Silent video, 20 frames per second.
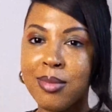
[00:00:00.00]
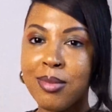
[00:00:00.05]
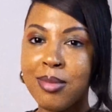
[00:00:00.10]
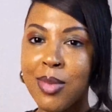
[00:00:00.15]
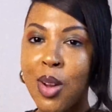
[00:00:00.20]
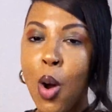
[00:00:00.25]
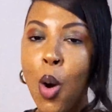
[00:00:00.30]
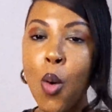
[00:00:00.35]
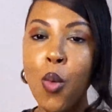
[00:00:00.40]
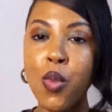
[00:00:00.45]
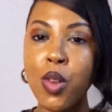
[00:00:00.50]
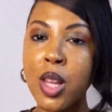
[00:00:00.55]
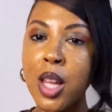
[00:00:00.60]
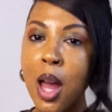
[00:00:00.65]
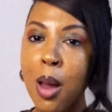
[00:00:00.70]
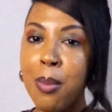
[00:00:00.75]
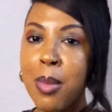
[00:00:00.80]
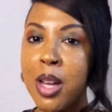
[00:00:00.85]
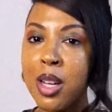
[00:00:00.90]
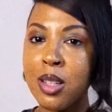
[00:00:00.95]
hopefully
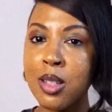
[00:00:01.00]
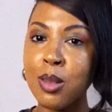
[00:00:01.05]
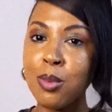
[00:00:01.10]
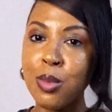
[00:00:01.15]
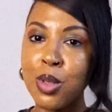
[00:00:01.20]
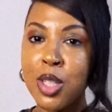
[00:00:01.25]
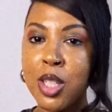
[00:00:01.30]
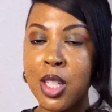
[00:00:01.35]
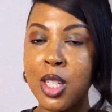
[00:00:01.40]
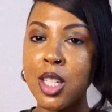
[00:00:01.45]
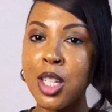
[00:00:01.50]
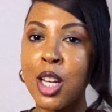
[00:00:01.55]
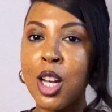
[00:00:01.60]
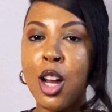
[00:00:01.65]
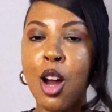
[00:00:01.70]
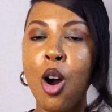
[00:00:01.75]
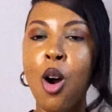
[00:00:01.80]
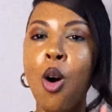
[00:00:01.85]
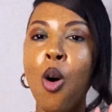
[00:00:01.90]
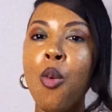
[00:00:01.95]
I'm making some sense here.
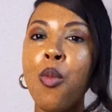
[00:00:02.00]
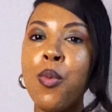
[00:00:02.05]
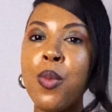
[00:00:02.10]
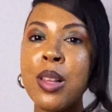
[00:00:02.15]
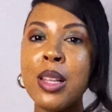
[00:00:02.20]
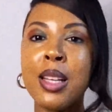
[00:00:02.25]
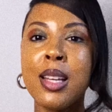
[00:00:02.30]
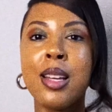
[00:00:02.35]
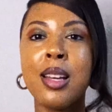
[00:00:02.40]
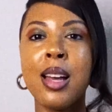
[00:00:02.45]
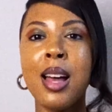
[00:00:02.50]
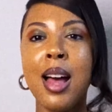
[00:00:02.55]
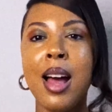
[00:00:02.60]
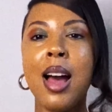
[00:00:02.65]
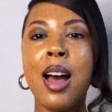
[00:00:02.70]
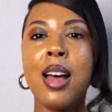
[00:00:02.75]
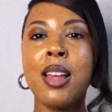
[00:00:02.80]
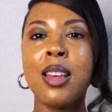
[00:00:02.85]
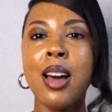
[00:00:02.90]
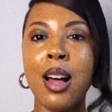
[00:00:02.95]
Hopefully
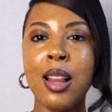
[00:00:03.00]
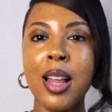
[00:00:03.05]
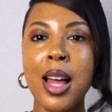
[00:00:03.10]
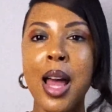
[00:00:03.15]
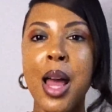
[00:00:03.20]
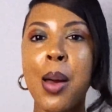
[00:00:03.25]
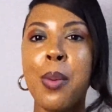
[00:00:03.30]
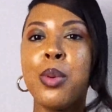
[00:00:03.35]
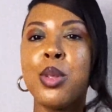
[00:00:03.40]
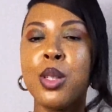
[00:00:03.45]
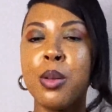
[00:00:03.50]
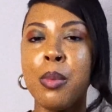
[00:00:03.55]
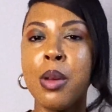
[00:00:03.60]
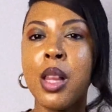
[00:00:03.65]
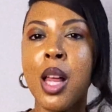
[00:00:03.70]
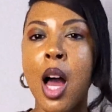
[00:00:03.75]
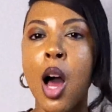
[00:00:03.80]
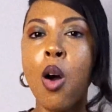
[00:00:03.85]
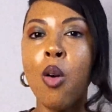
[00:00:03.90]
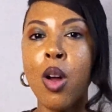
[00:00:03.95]
y'all are able to be
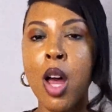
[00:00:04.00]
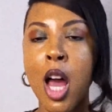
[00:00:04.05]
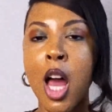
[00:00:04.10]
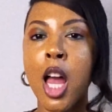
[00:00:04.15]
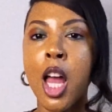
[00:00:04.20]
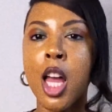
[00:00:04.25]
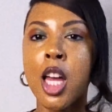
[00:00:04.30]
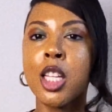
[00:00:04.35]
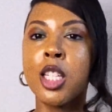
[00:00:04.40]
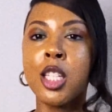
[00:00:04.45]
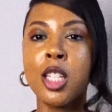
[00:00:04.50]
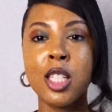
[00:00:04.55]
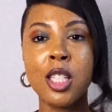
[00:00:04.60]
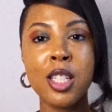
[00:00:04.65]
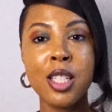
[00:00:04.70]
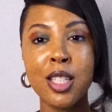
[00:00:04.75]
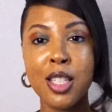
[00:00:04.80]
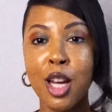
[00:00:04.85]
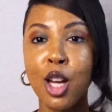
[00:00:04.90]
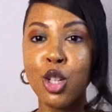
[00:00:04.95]
like, okay, this
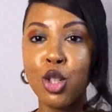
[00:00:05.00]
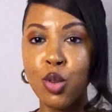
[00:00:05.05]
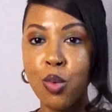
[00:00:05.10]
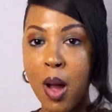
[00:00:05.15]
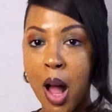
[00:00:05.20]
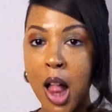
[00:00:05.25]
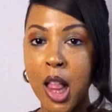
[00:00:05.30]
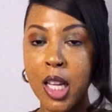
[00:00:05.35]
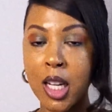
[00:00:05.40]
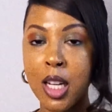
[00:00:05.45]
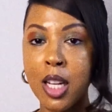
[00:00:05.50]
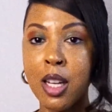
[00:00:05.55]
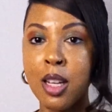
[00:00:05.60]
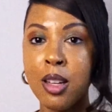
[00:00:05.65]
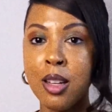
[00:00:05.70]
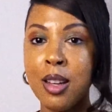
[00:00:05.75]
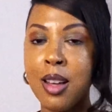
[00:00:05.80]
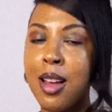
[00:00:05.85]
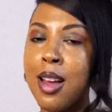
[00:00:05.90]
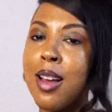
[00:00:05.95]
is sexuality
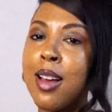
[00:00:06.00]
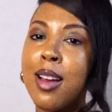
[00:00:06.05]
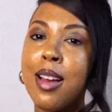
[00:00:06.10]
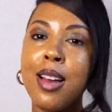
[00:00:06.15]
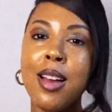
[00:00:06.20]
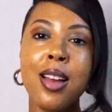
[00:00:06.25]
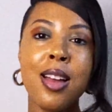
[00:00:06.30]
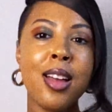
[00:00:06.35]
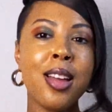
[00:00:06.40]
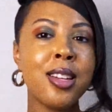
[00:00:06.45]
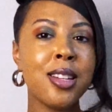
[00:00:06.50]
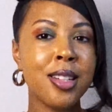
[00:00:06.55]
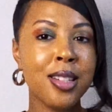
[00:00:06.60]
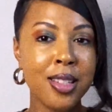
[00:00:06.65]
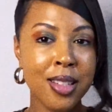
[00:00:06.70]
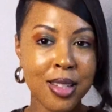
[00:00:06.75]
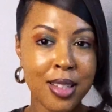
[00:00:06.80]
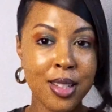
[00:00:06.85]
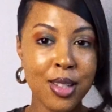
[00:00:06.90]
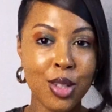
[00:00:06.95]
and this
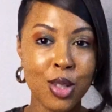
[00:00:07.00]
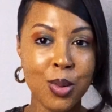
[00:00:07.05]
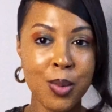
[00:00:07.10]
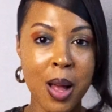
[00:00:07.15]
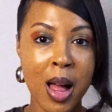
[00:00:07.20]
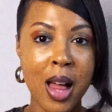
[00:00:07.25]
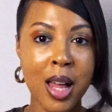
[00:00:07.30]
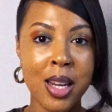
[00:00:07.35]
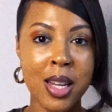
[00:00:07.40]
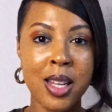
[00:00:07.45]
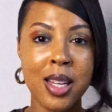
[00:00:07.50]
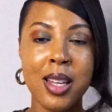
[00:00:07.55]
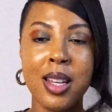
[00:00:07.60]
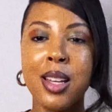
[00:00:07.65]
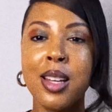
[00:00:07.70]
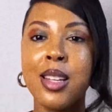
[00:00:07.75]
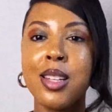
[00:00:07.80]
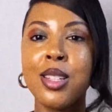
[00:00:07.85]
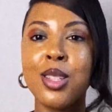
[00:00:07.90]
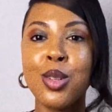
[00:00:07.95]
is sensuality.
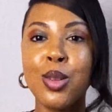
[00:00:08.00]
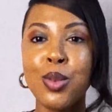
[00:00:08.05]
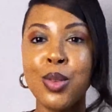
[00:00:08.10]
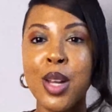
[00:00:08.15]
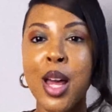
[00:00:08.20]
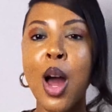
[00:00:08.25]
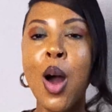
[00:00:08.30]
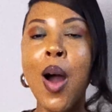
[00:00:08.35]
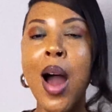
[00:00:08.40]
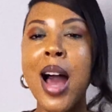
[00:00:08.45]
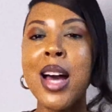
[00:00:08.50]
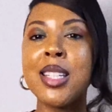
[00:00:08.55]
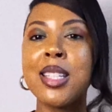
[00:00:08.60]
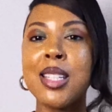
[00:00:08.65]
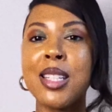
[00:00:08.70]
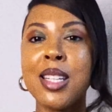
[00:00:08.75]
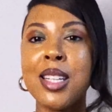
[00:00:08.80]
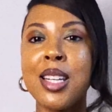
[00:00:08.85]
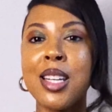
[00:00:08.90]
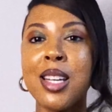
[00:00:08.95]
So now I
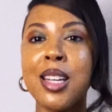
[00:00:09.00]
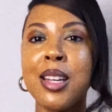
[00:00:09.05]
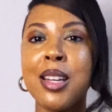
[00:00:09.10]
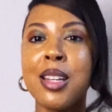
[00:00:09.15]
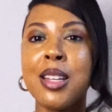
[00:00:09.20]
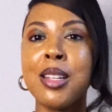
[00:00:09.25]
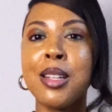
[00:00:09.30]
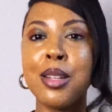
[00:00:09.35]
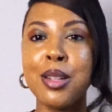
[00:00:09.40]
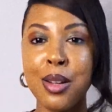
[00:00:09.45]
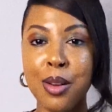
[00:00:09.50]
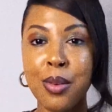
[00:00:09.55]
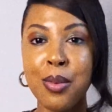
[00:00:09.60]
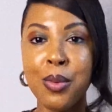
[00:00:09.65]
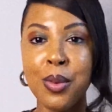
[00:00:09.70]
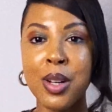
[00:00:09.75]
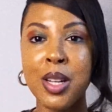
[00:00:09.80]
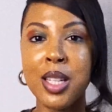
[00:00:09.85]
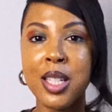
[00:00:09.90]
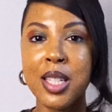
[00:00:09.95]
see the
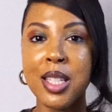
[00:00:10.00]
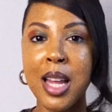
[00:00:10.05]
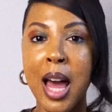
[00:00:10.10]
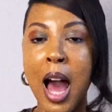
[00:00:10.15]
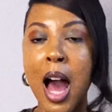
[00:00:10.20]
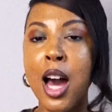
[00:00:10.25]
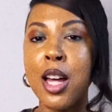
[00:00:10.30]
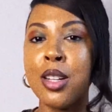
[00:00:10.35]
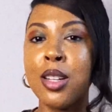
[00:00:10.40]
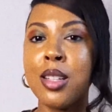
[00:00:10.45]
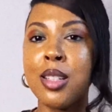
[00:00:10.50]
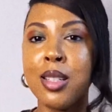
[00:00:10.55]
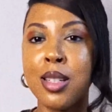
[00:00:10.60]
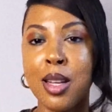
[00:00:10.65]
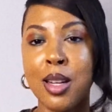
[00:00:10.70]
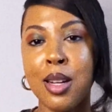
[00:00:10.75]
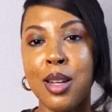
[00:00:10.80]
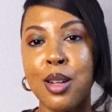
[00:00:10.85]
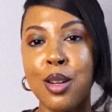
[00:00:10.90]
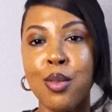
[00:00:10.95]
difference, I understand
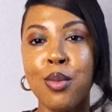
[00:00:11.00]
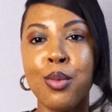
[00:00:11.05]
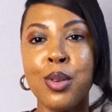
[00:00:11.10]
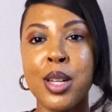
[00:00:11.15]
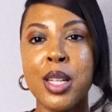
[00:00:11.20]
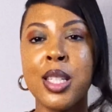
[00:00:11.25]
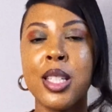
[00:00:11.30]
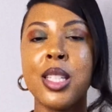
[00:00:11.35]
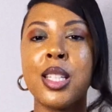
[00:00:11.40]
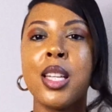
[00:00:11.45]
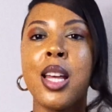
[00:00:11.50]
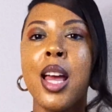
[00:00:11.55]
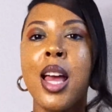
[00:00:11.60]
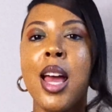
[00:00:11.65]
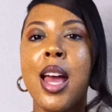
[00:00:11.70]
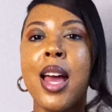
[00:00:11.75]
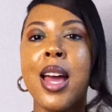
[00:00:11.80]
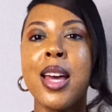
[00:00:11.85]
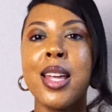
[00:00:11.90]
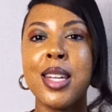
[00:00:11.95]
the difference,
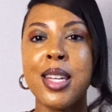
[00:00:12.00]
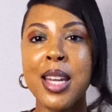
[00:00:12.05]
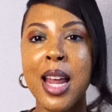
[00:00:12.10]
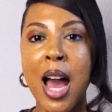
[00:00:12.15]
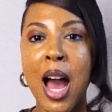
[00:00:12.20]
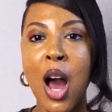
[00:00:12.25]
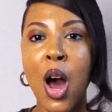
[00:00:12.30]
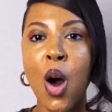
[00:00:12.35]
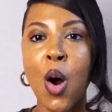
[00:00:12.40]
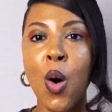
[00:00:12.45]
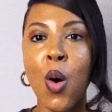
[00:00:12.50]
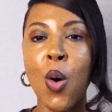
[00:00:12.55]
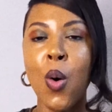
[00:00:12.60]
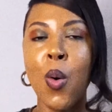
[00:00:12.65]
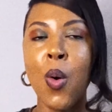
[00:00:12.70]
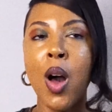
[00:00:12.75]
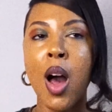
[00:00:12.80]
and now